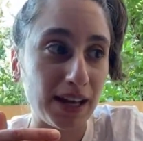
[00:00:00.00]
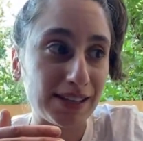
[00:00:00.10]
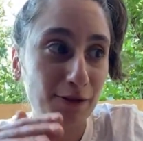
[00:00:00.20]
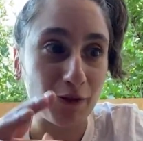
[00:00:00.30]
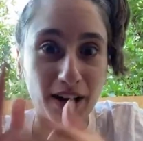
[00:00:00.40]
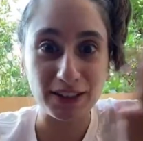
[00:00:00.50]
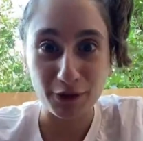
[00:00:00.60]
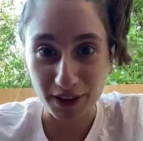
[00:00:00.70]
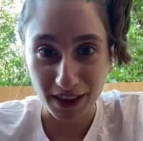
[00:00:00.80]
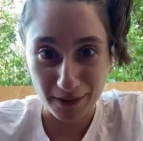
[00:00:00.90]
a very
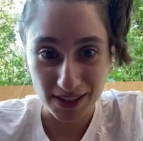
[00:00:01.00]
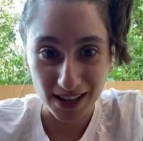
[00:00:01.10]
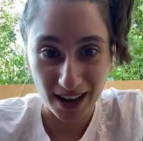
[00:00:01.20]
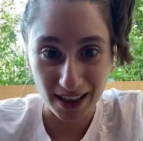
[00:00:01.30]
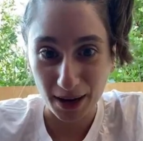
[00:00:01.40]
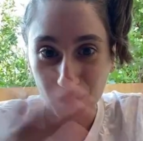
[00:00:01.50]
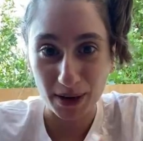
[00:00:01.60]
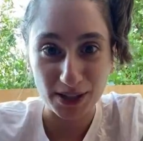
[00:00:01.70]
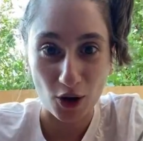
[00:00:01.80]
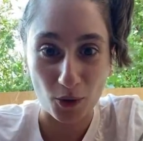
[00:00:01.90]
different lifestyle, and then
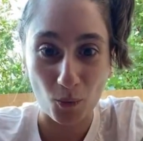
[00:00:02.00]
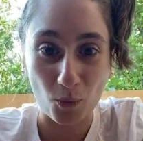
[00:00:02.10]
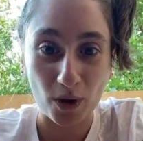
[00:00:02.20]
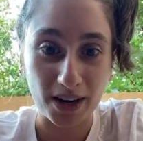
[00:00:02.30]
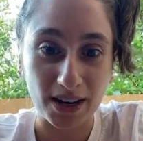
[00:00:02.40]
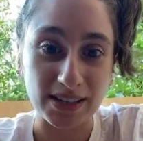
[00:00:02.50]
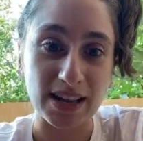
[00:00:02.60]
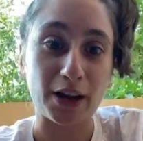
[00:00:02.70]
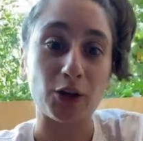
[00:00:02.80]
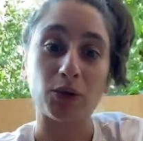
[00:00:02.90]
based on what it is
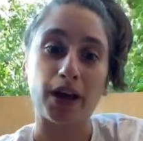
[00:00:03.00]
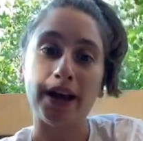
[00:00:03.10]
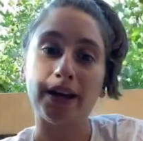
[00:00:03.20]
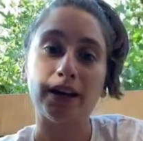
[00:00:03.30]
that you like,